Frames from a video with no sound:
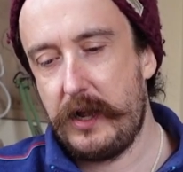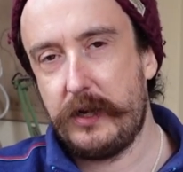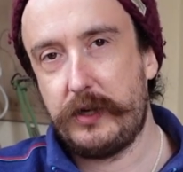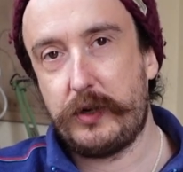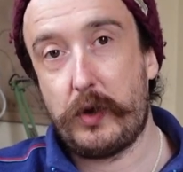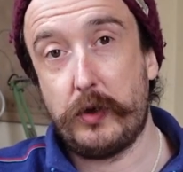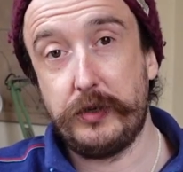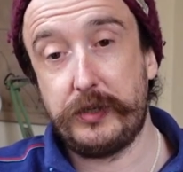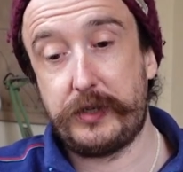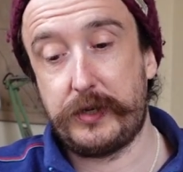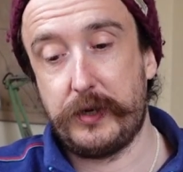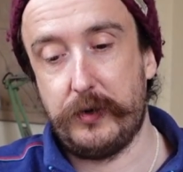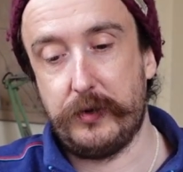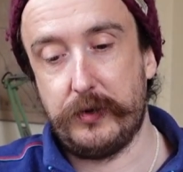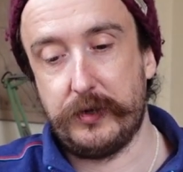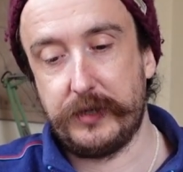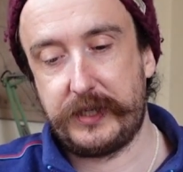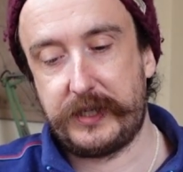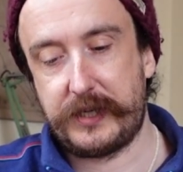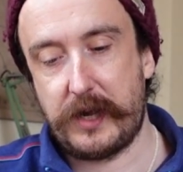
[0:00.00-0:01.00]

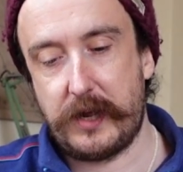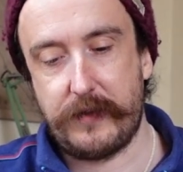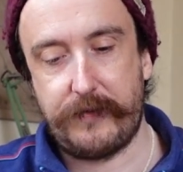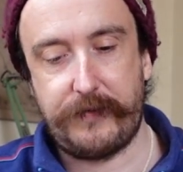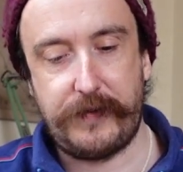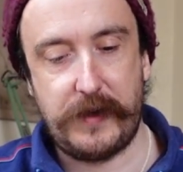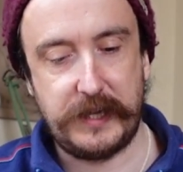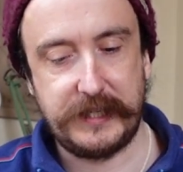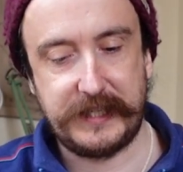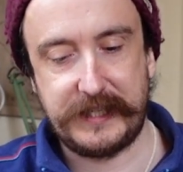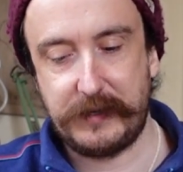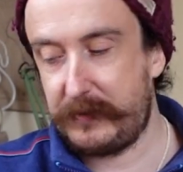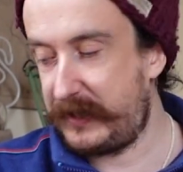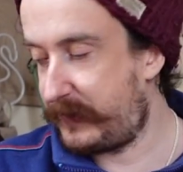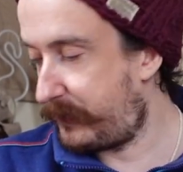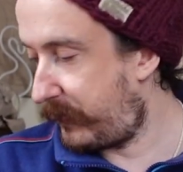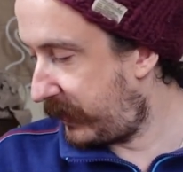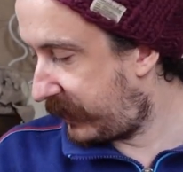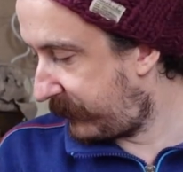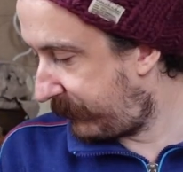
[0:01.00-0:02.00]
contours. So the first thing we
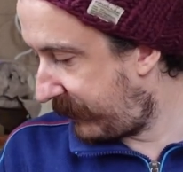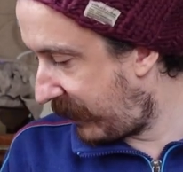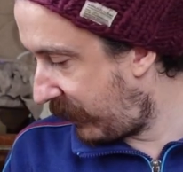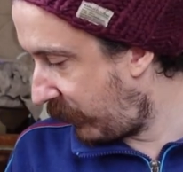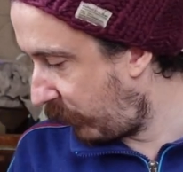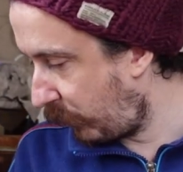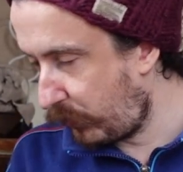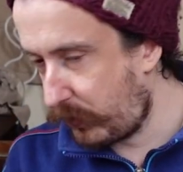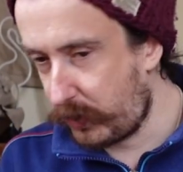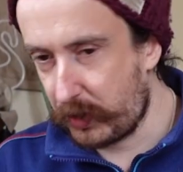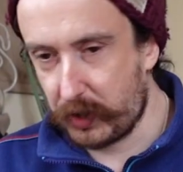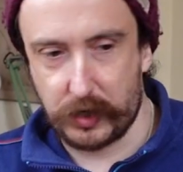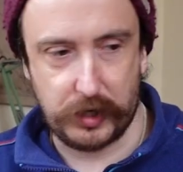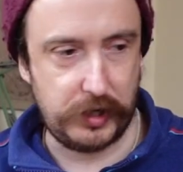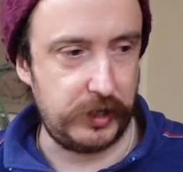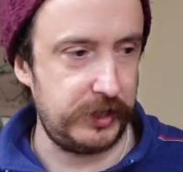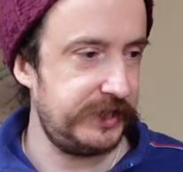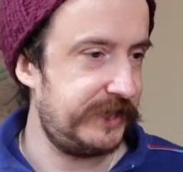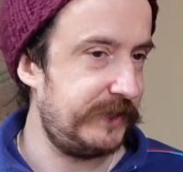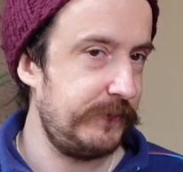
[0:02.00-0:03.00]
spoke about
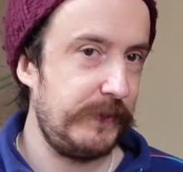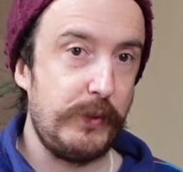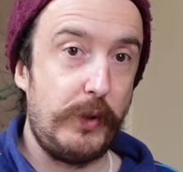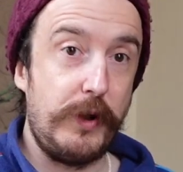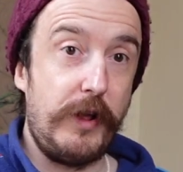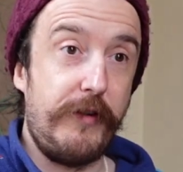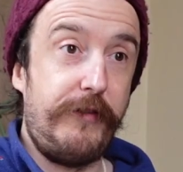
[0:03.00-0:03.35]
was, do we want a